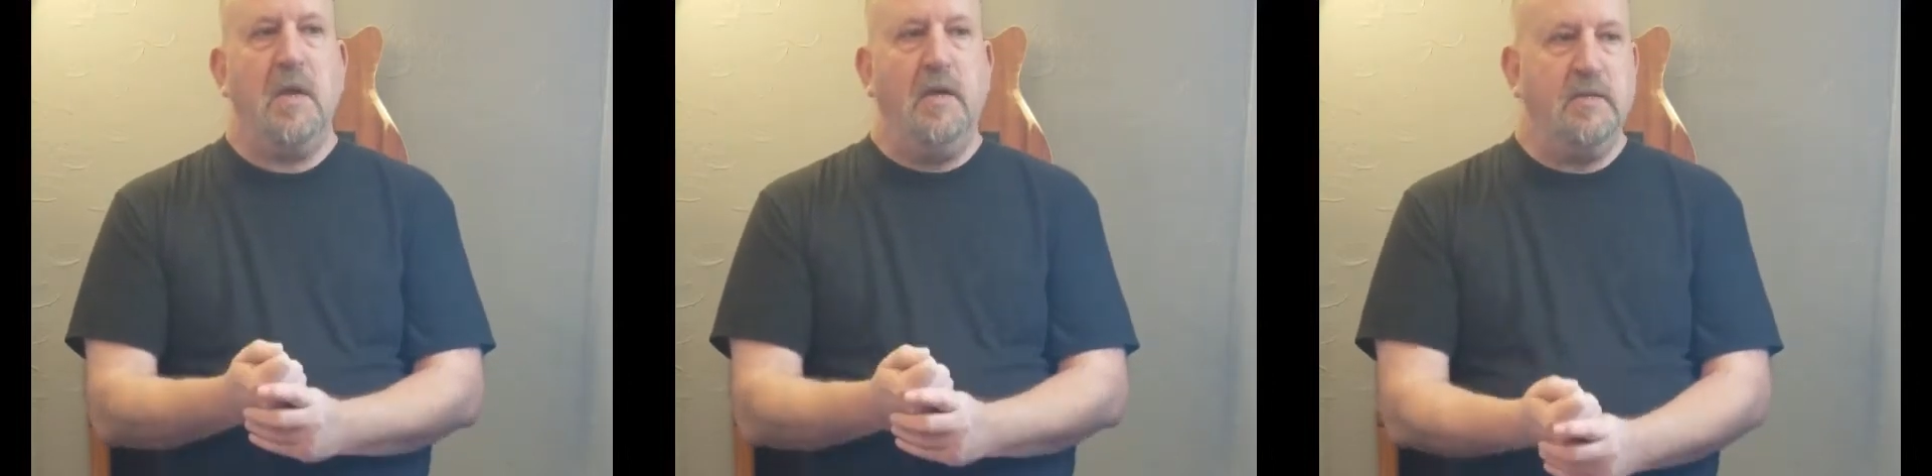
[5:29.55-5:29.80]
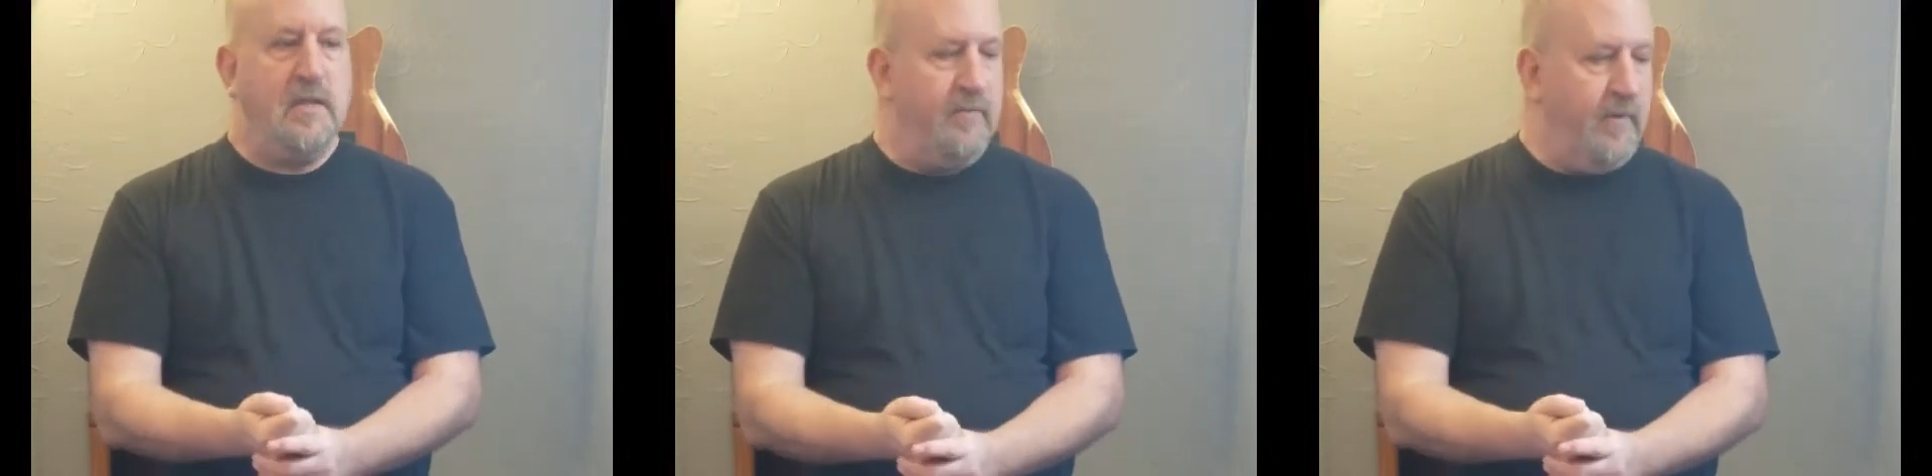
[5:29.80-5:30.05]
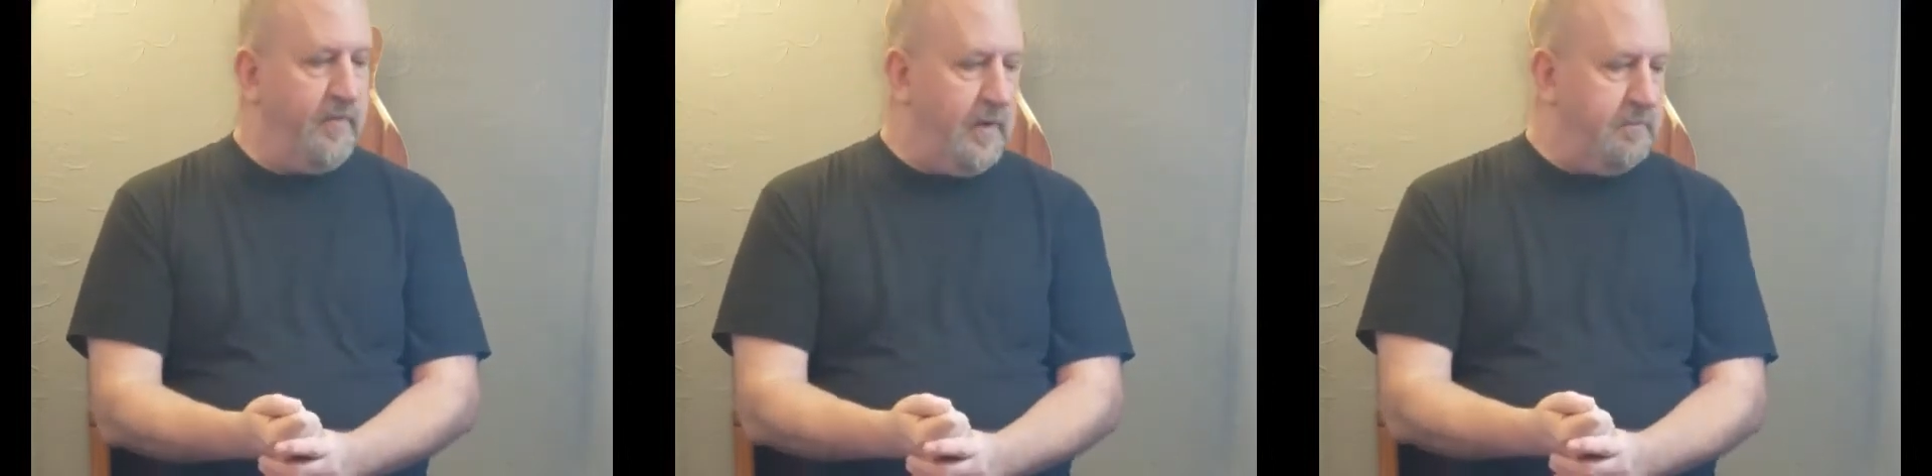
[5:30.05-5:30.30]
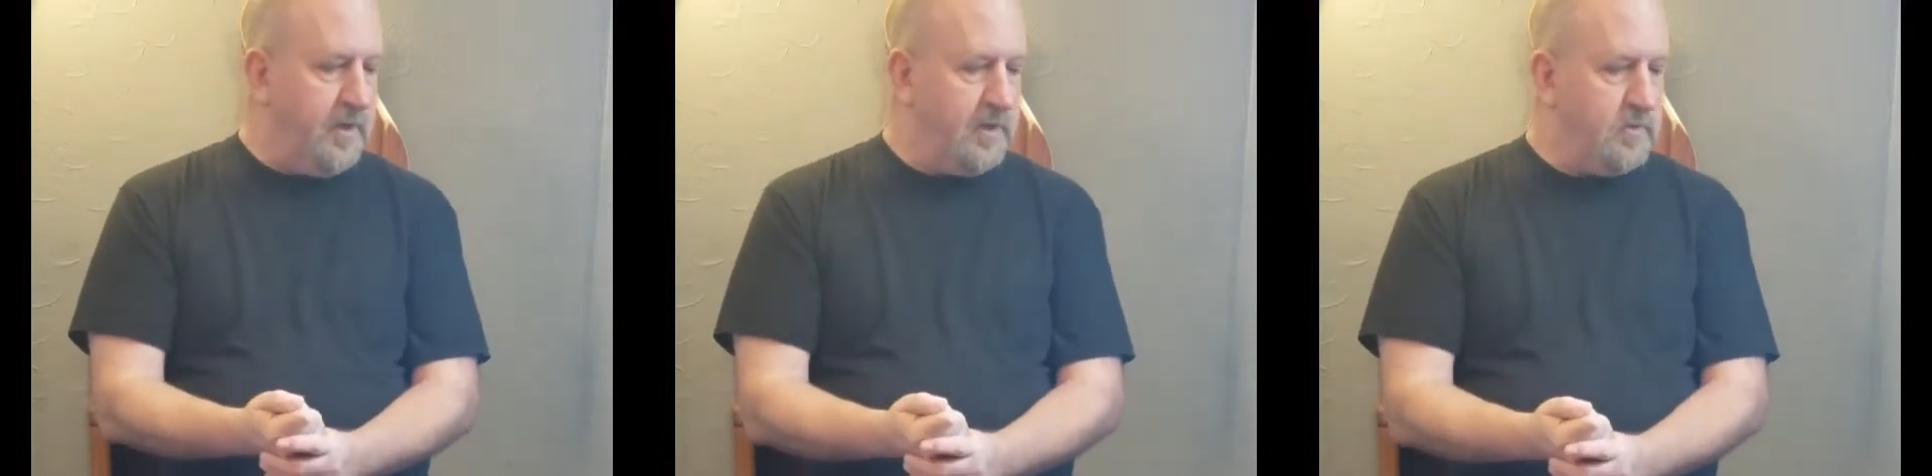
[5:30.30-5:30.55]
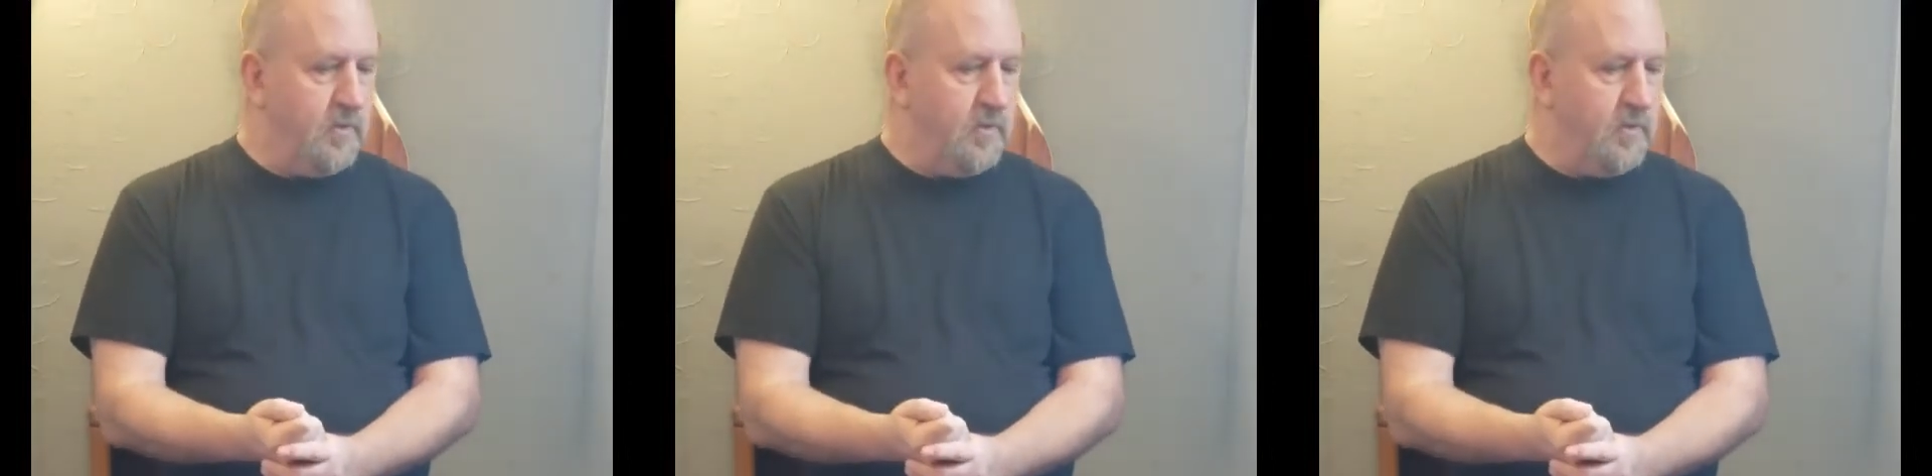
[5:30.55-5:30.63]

$75